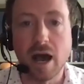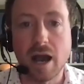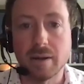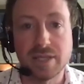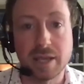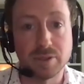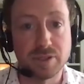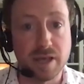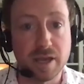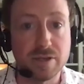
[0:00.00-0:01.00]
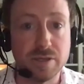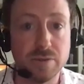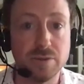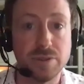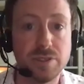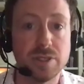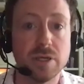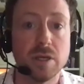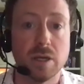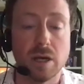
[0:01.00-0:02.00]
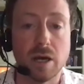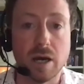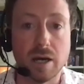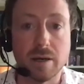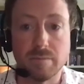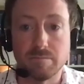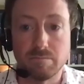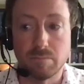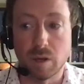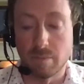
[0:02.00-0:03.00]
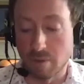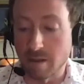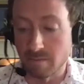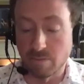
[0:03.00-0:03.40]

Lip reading: I was able to then use my